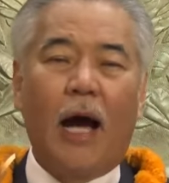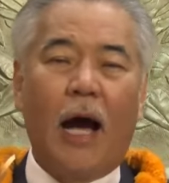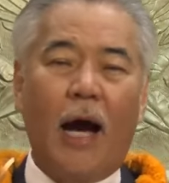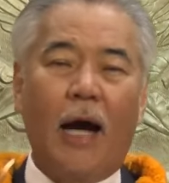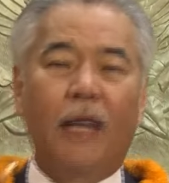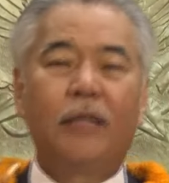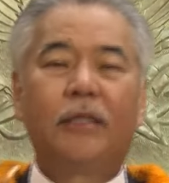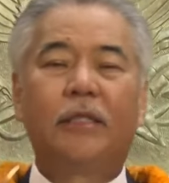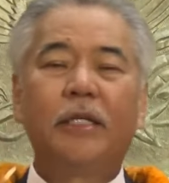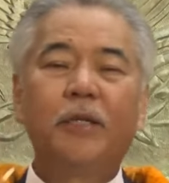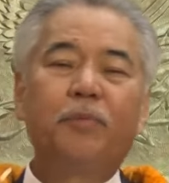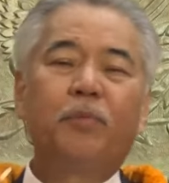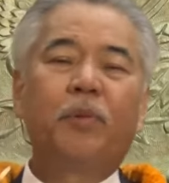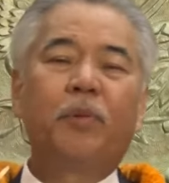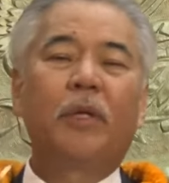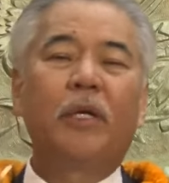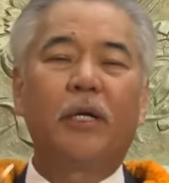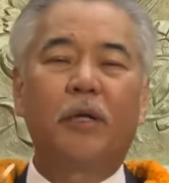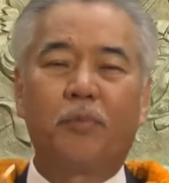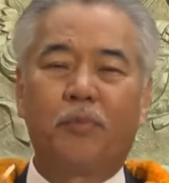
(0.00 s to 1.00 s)
I
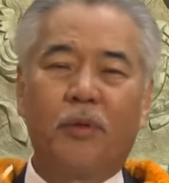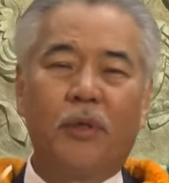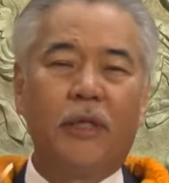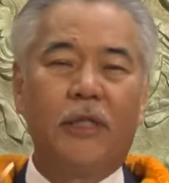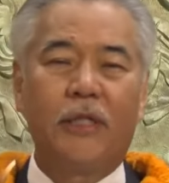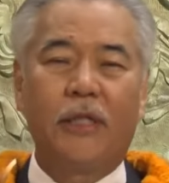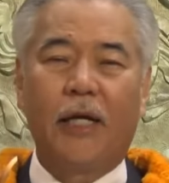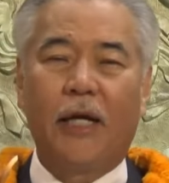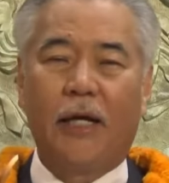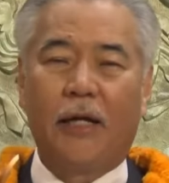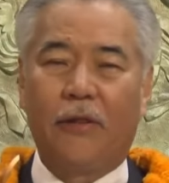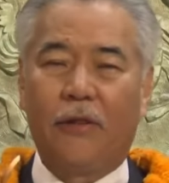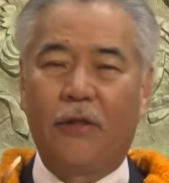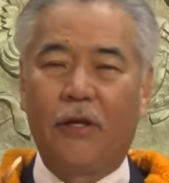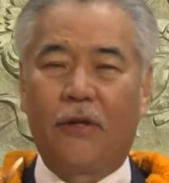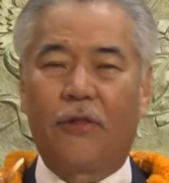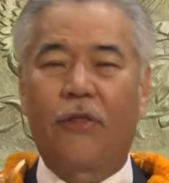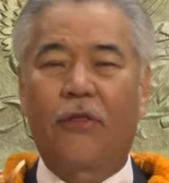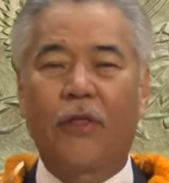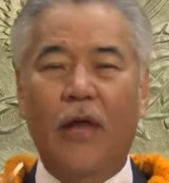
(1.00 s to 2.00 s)
deeply
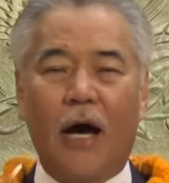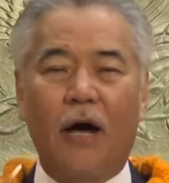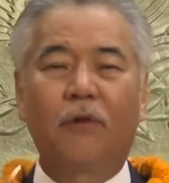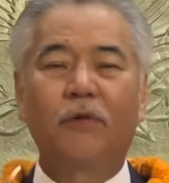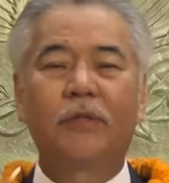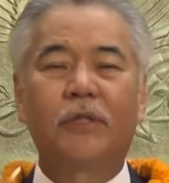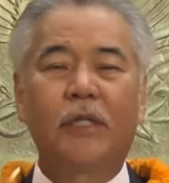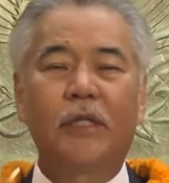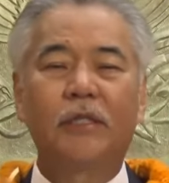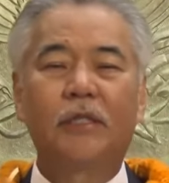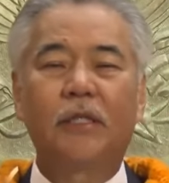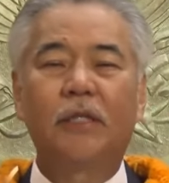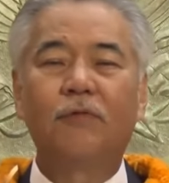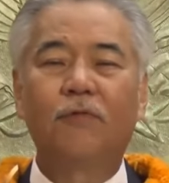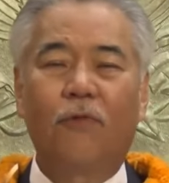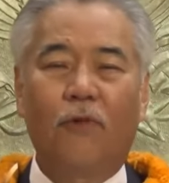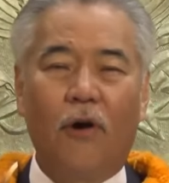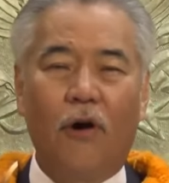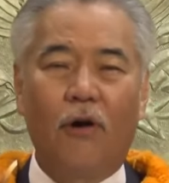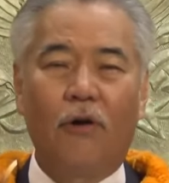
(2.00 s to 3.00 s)
appreciate the thousands
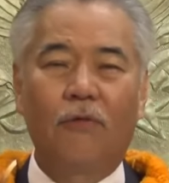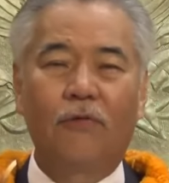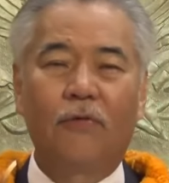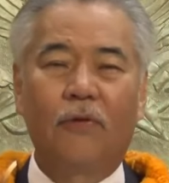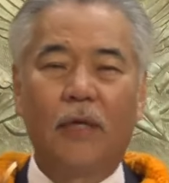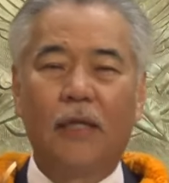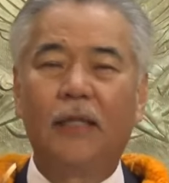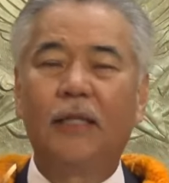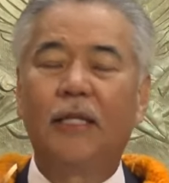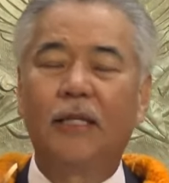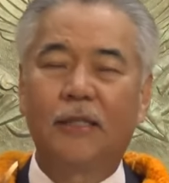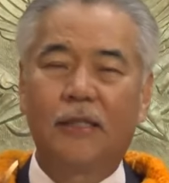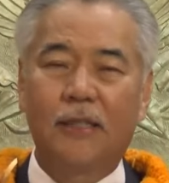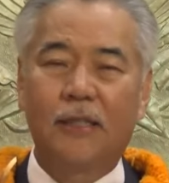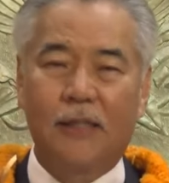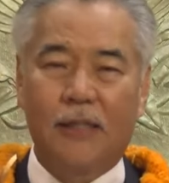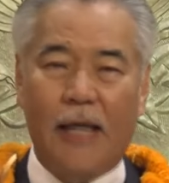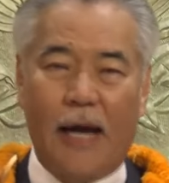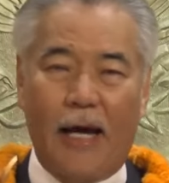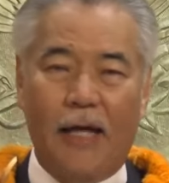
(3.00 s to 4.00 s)
involved in
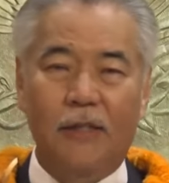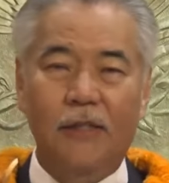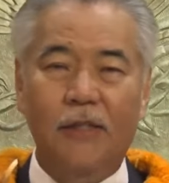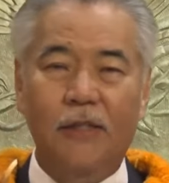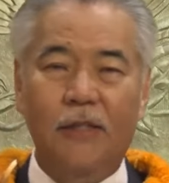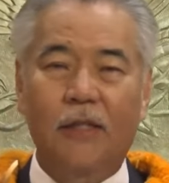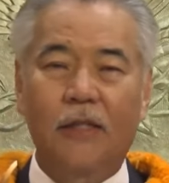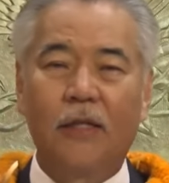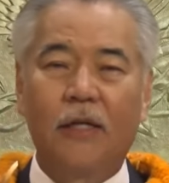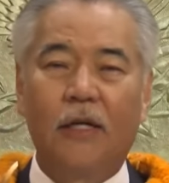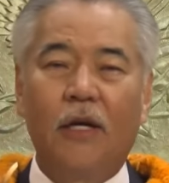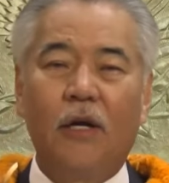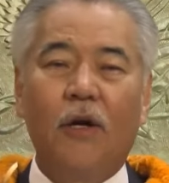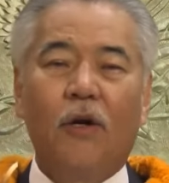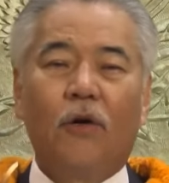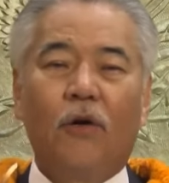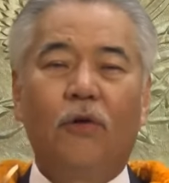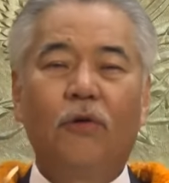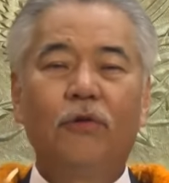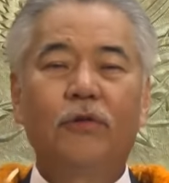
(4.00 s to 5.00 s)
this task,
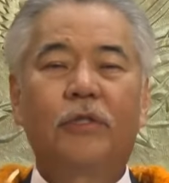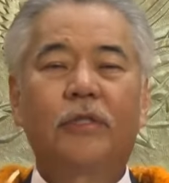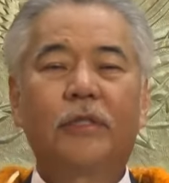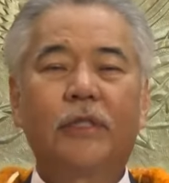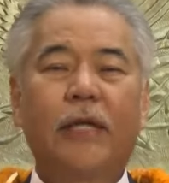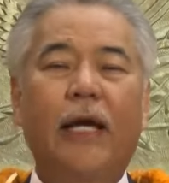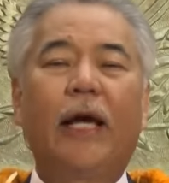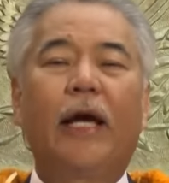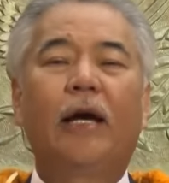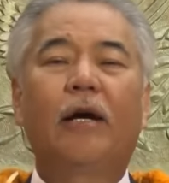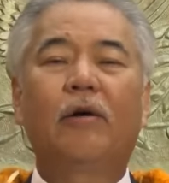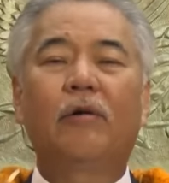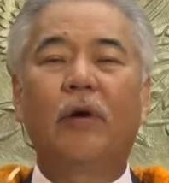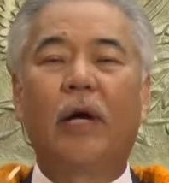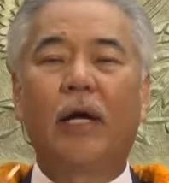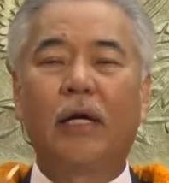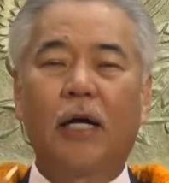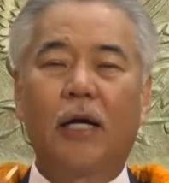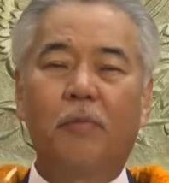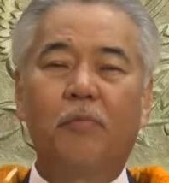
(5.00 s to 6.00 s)
whose scale
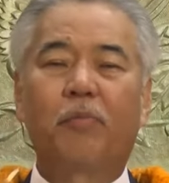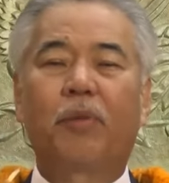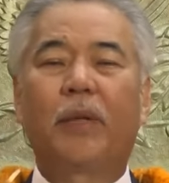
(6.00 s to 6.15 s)
and